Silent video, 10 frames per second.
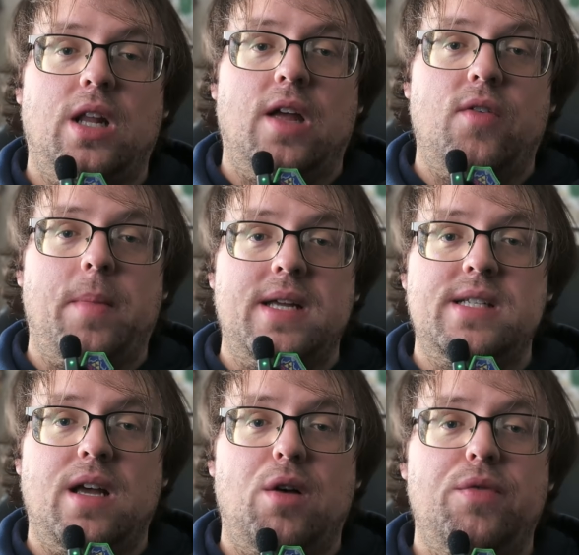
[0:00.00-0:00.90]
love it
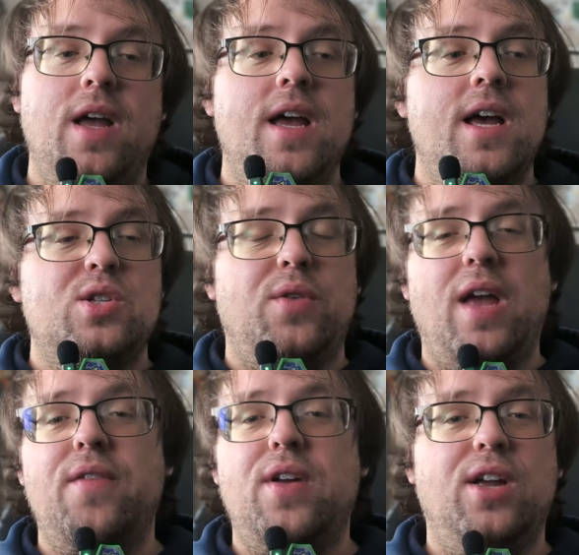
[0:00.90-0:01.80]
myself. So if
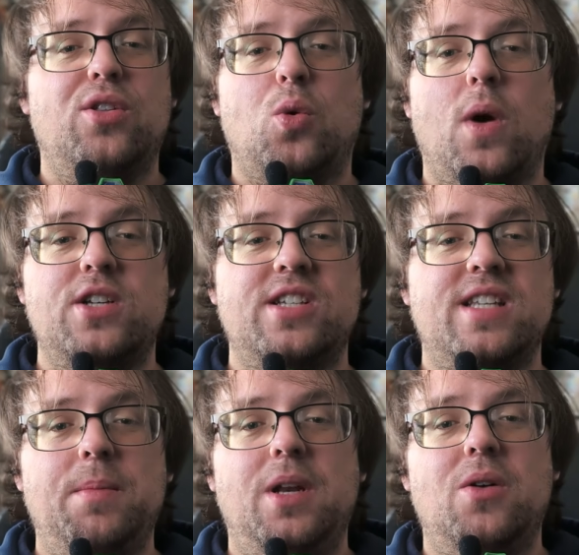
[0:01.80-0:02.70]
you have any other questions,
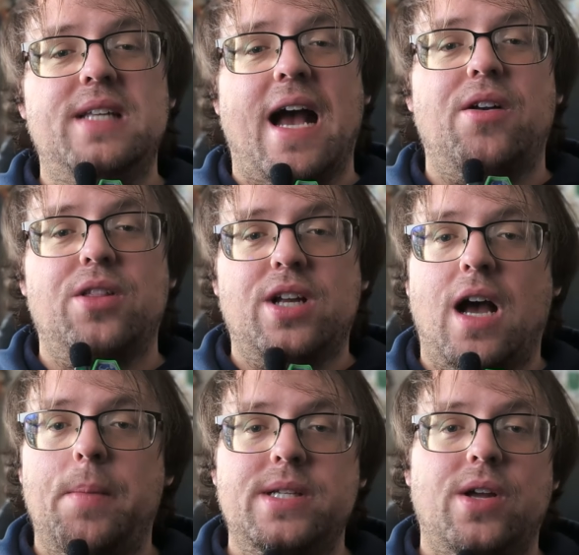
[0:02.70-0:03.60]
let me know down in the
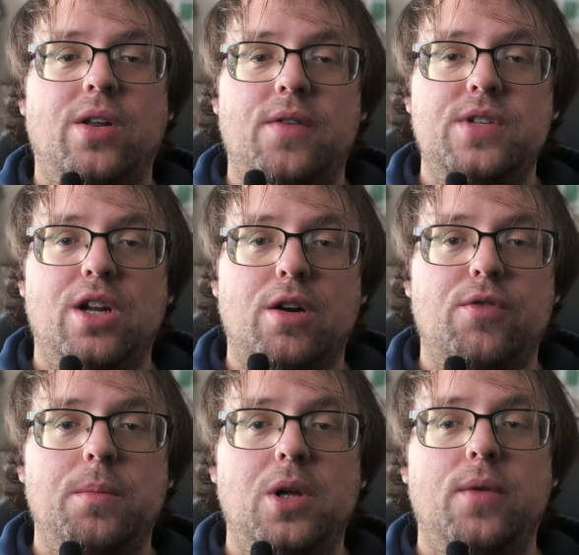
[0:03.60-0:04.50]
comments. I'd love to hear
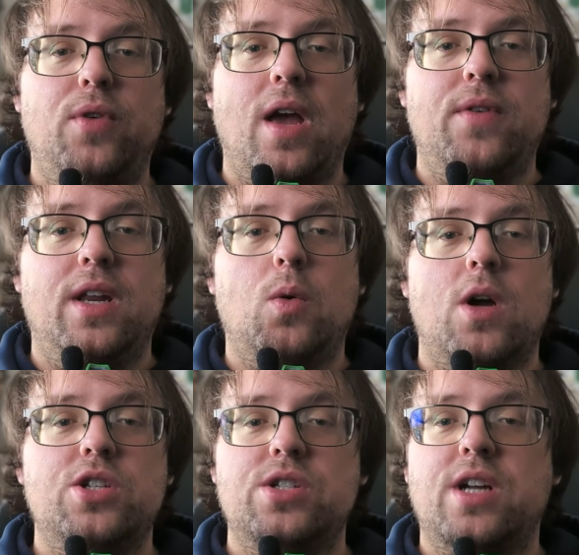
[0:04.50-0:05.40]
from you if you have any
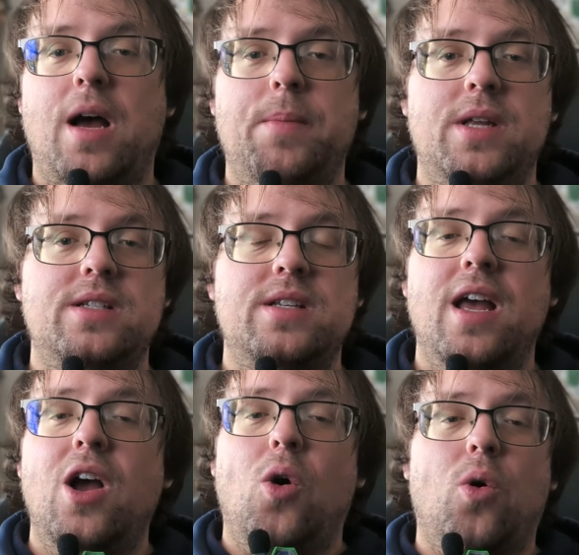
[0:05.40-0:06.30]
questions, comments,
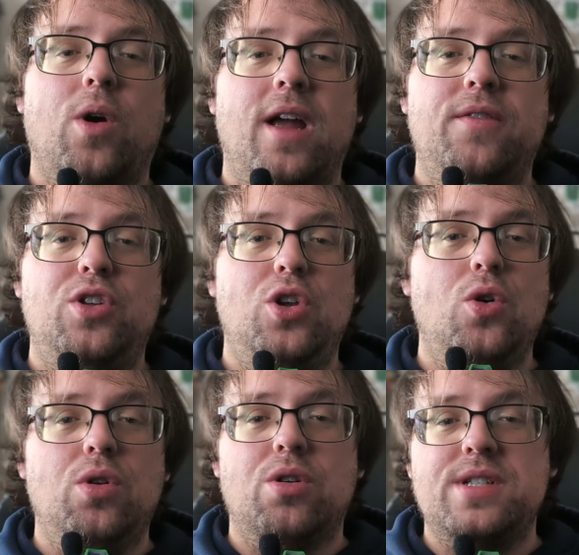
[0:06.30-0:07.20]
or if you
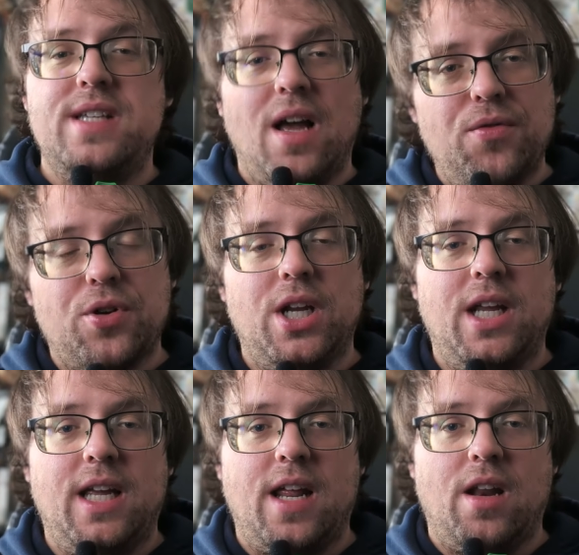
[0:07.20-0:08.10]
yourself are
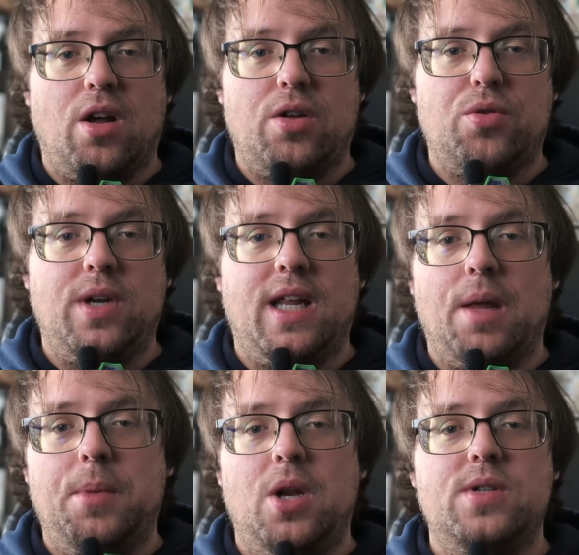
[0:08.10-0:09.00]
getting an Analogue 3D,
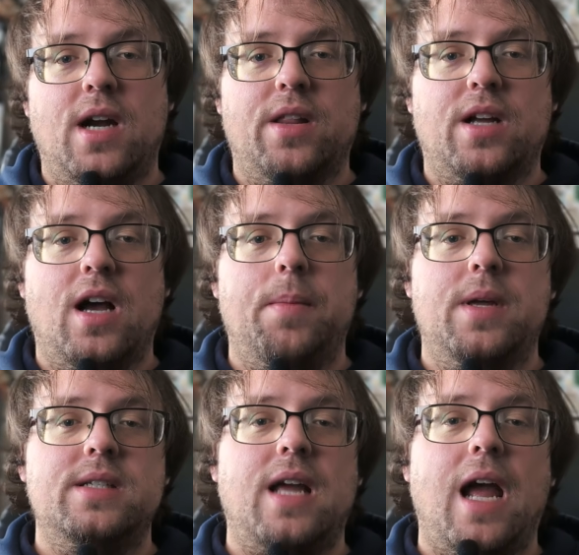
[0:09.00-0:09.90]
let me know down in the
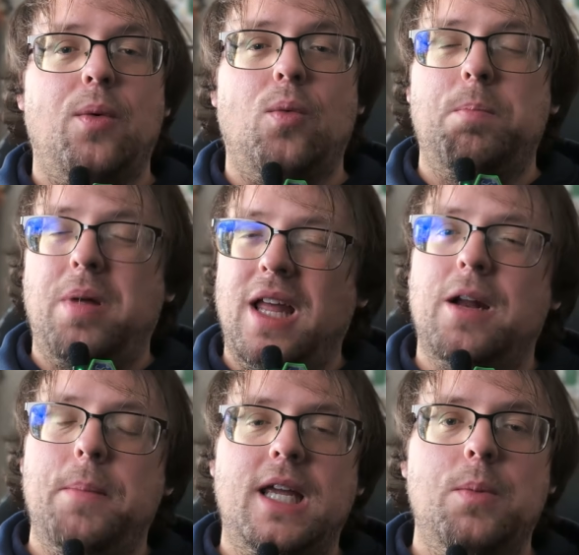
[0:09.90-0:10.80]
comments. I plan
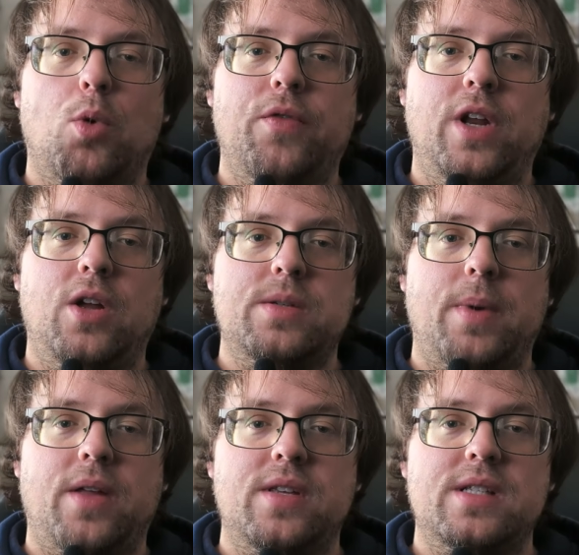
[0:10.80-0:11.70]
on making more videos
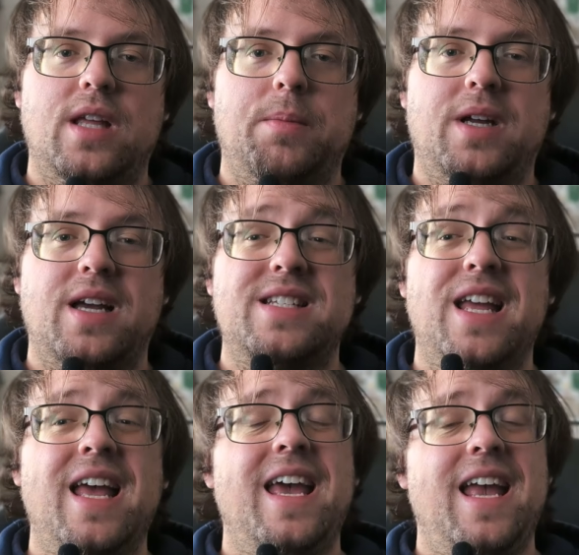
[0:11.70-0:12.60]
about this thing because
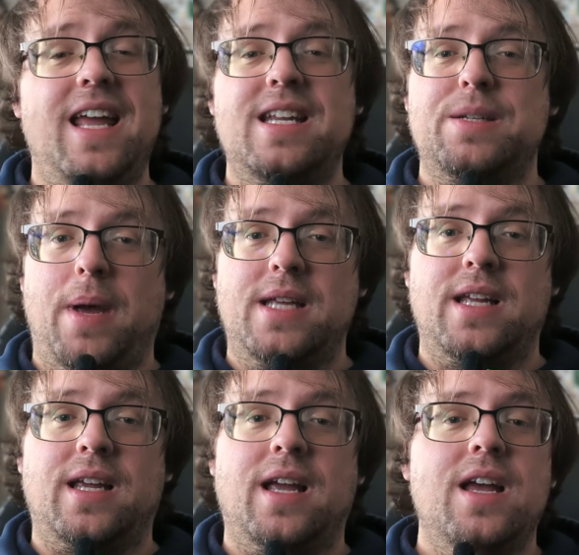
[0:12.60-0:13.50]
it is
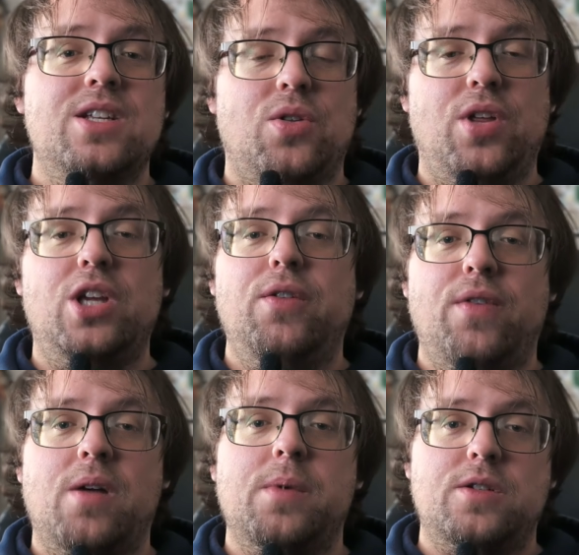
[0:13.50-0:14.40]
amazing. So thank you
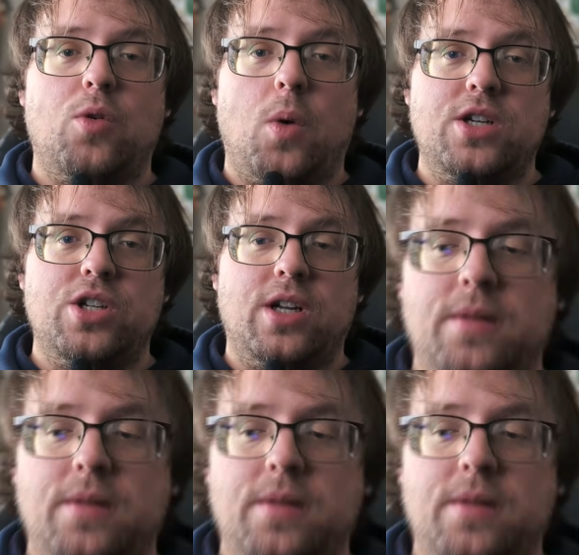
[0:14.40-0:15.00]
very much for watching.